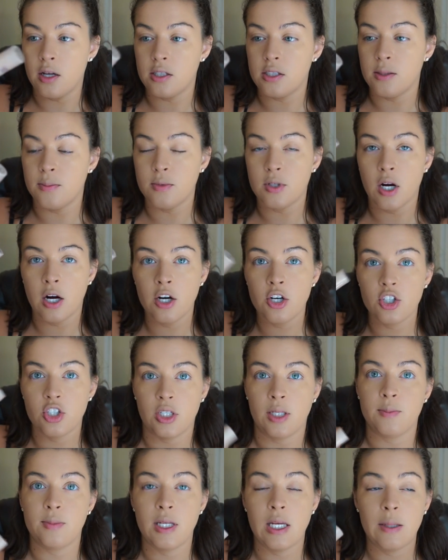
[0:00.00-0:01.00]
some Tarte
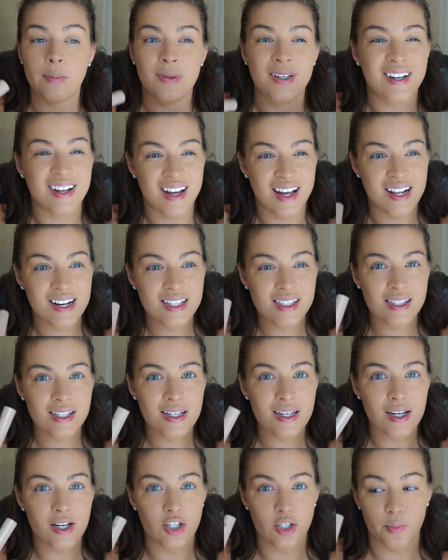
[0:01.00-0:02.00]
Shape Tape. And
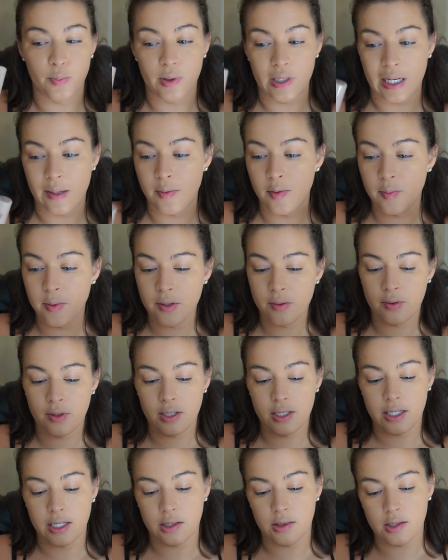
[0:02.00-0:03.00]
honestly, I should probably
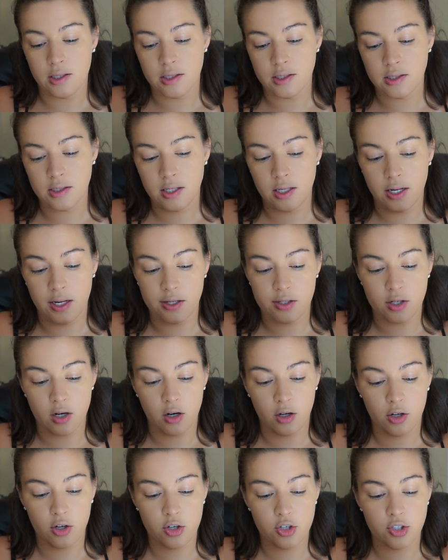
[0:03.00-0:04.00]
really get this in a
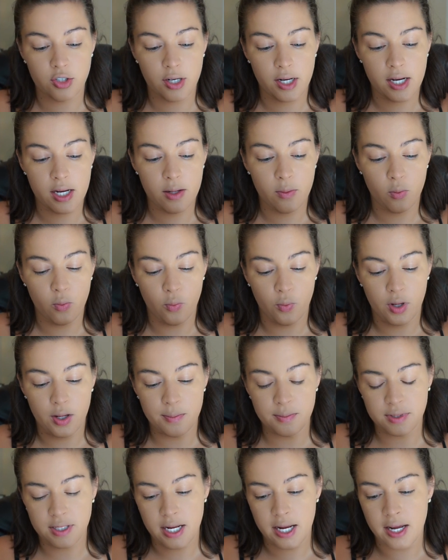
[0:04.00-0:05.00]
darker shade when
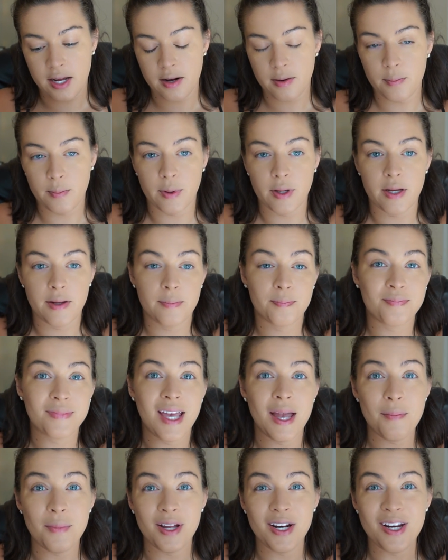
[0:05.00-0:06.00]
I'm tan, but
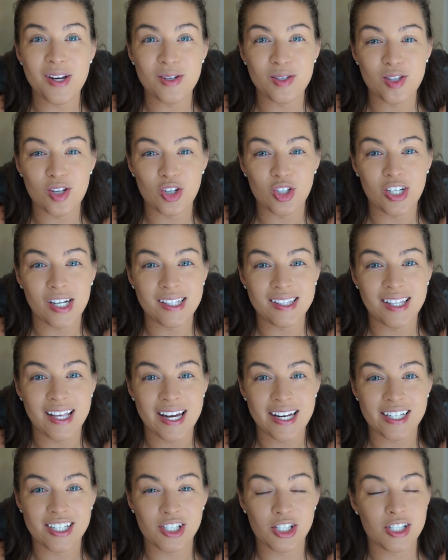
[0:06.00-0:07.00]
I'm going to use the shade
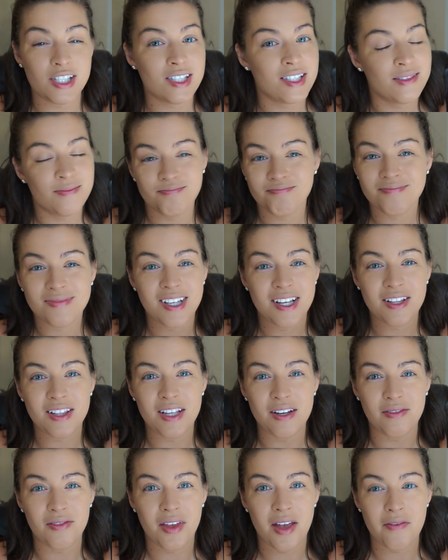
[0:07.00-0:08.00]
Light and just
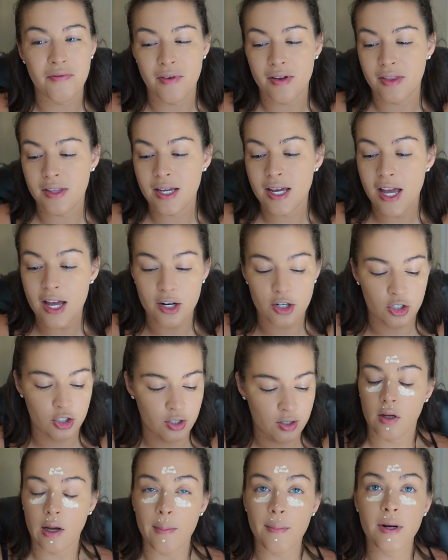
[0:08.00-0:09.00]
live life on the
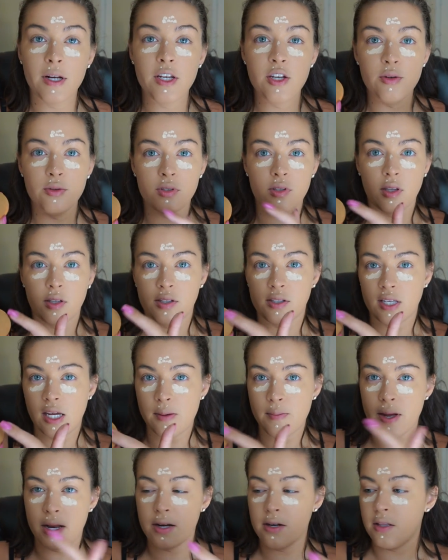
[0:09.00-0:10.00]
edge. I'm going to use the
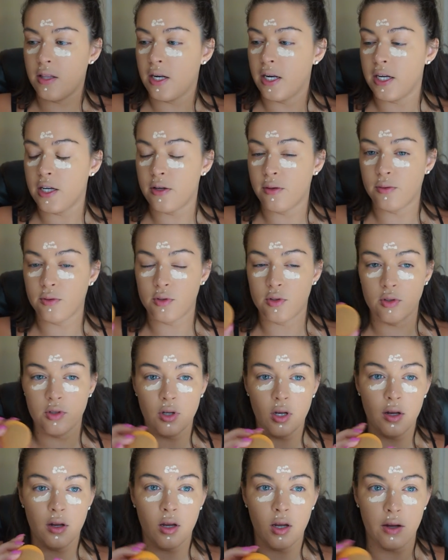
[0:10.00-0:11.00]
same end that I
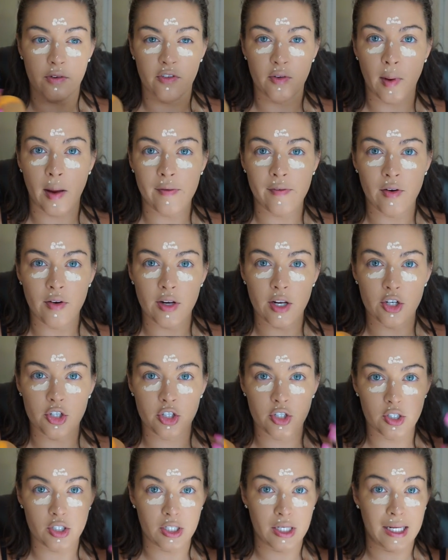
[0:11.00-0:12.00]
used for my
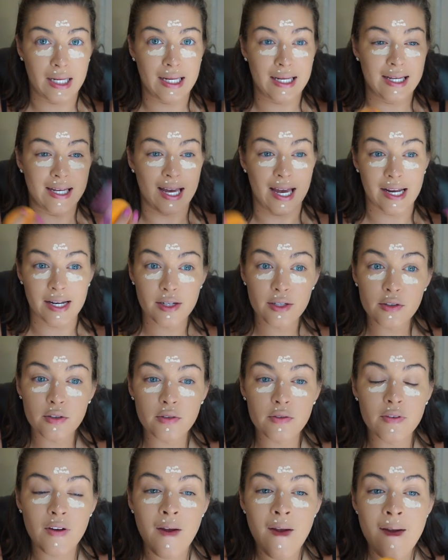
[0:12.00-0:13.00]
foundation to kind
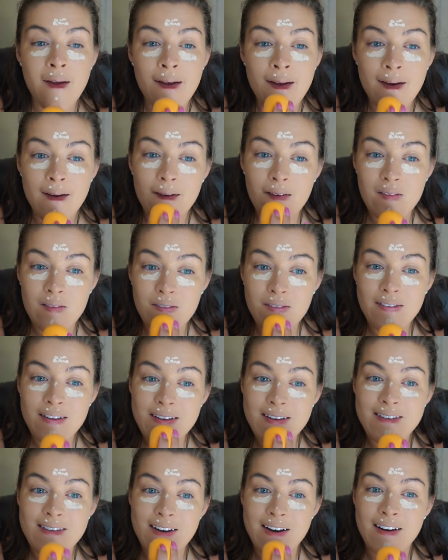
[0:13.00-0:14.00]
of
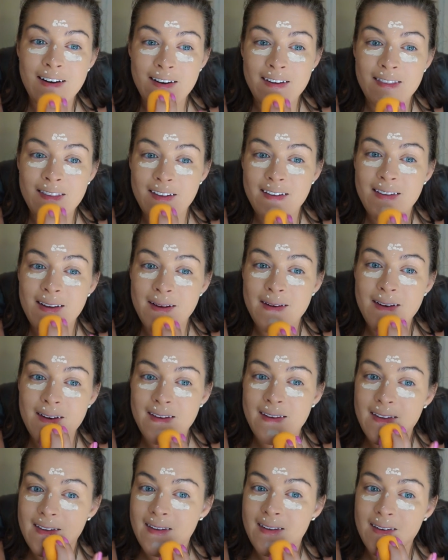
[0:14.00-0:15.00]
hopefully darken this out
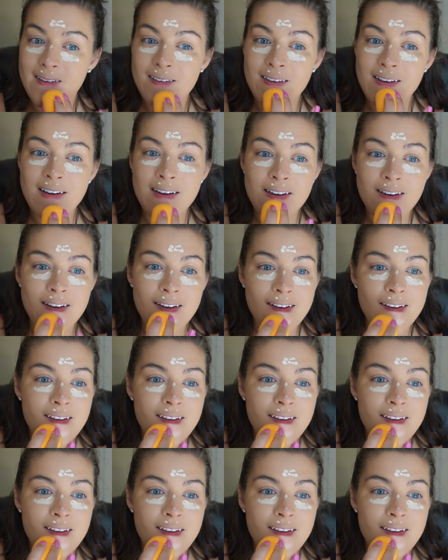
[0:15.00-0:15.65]
just a little bit